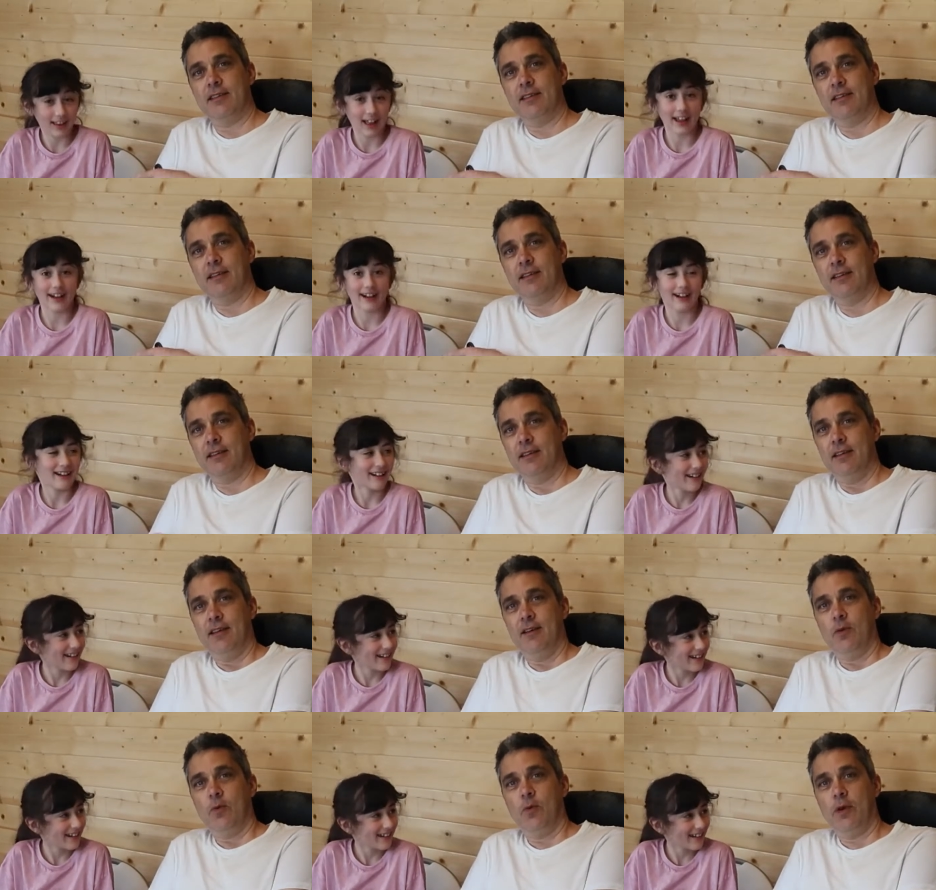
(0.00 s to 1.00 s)
Speaker 1: Leia.
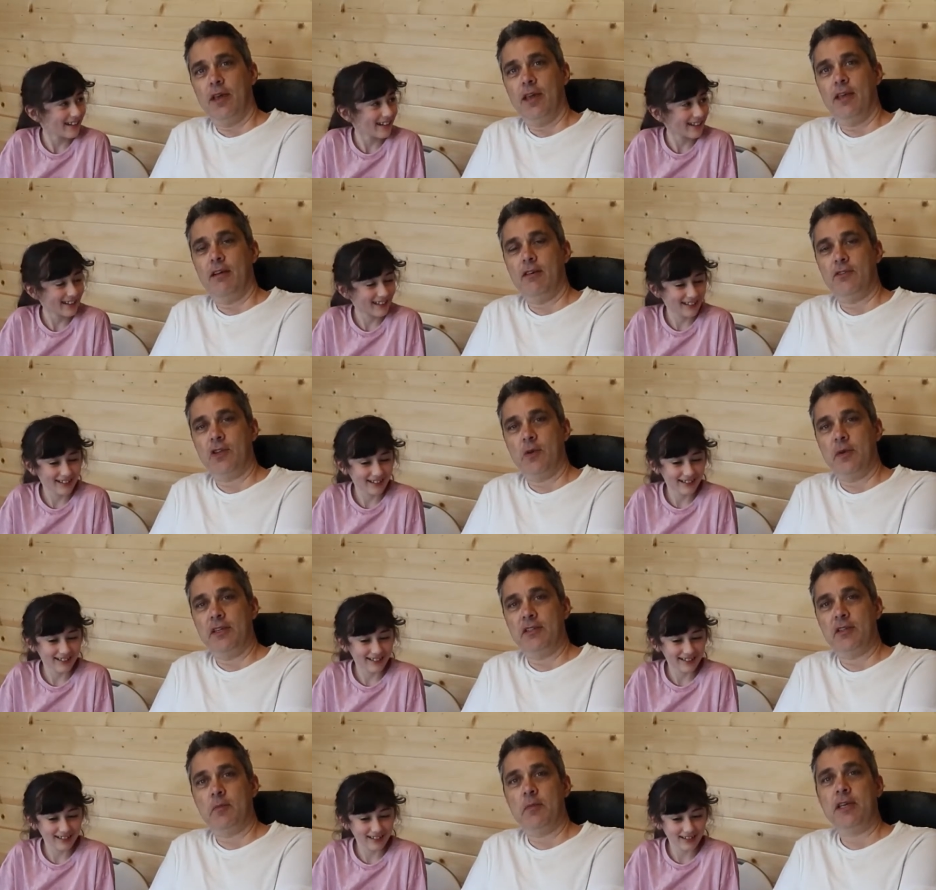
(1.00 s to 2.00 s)
We are doing
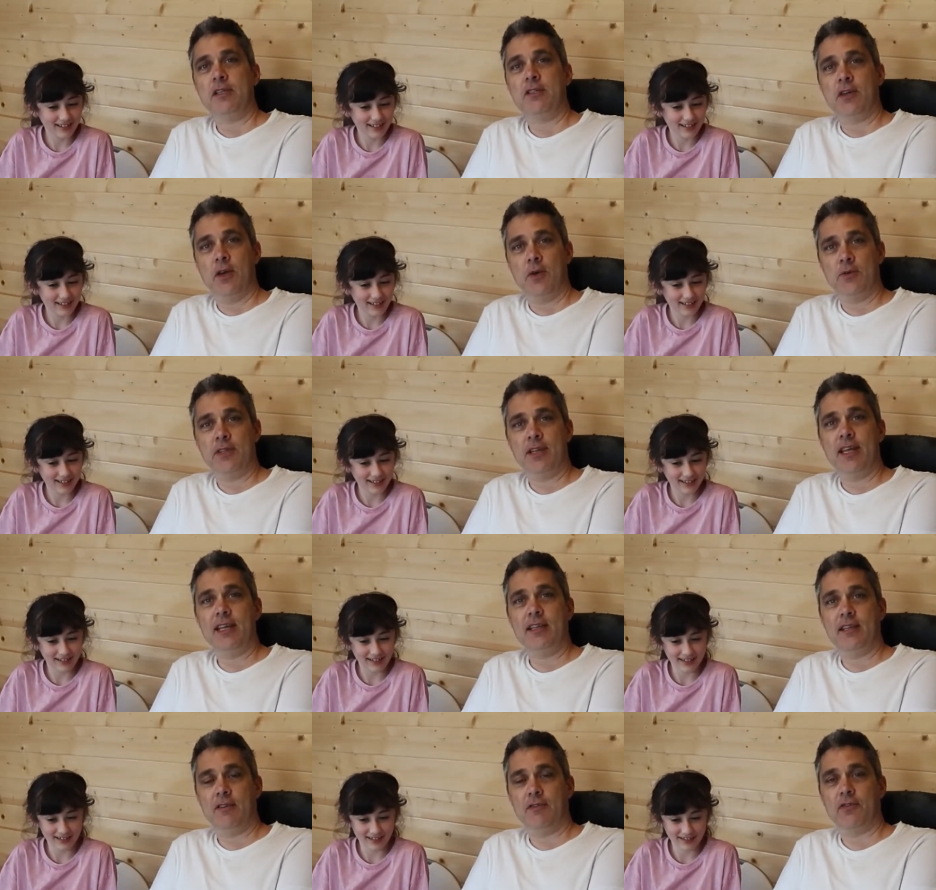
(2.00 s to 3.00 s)
something totally
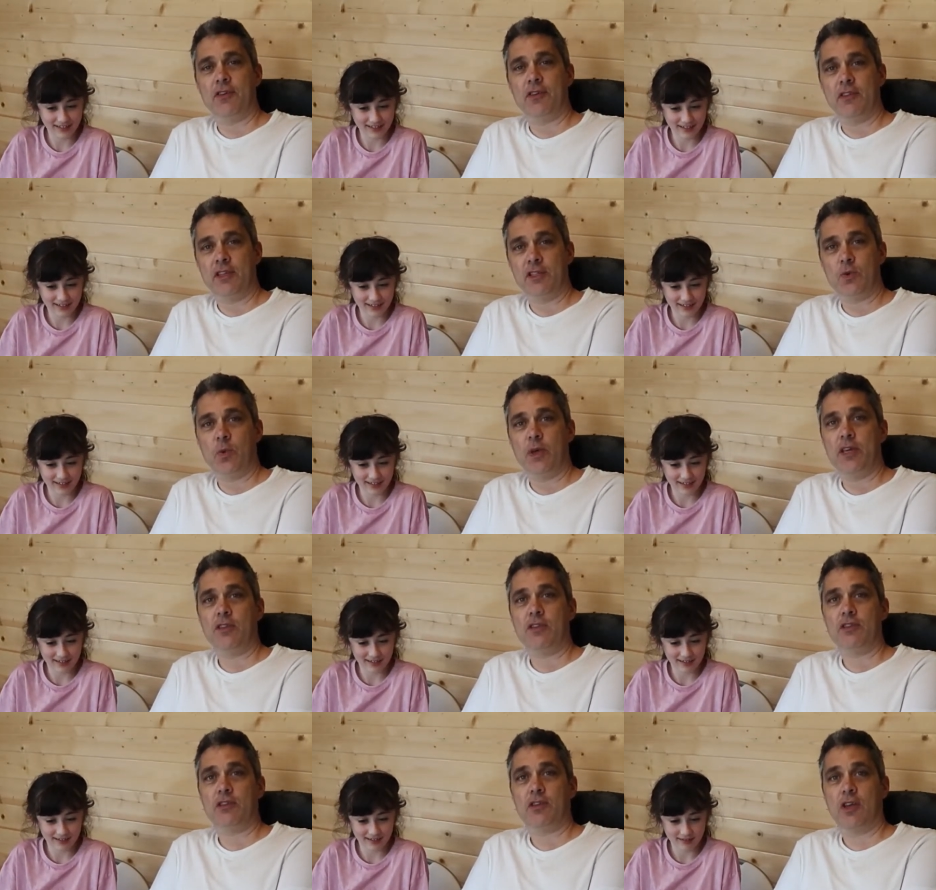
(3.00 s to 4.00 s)
different this week that's
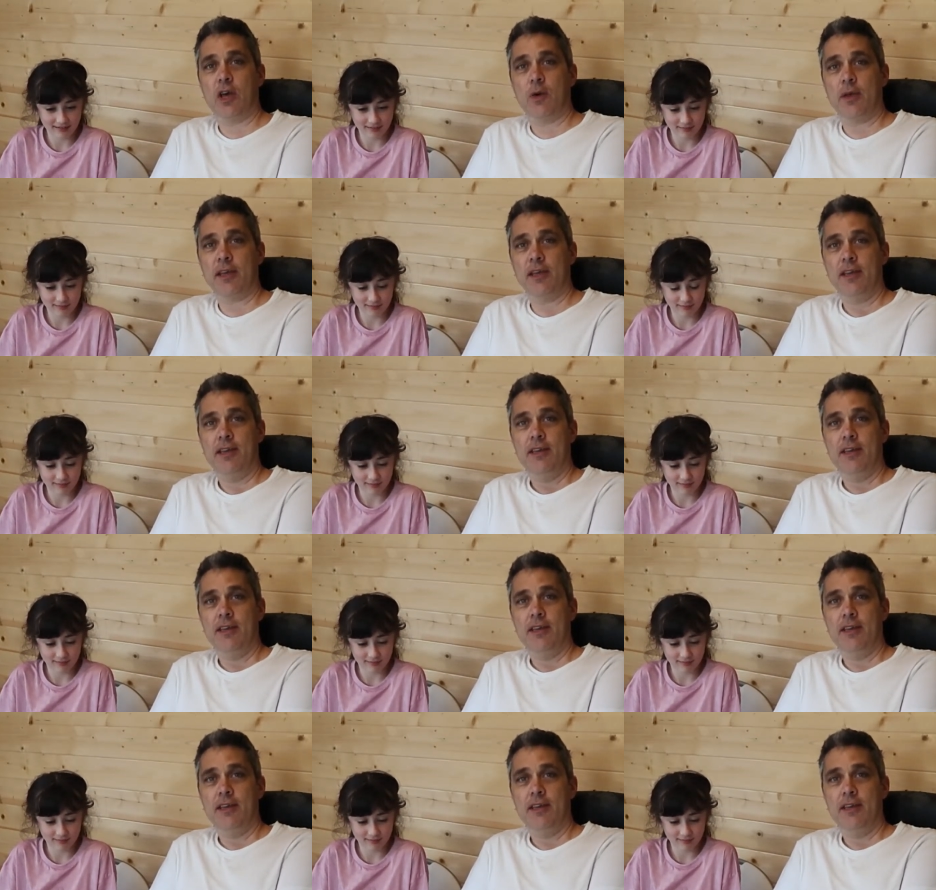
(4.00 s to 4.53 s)
going